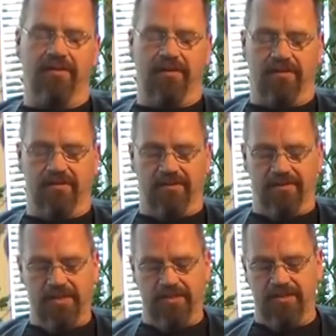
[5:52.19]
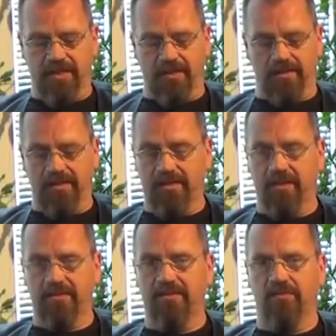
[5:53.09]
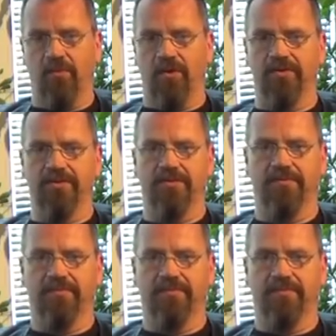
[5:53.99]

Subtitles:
and he said he doesn't want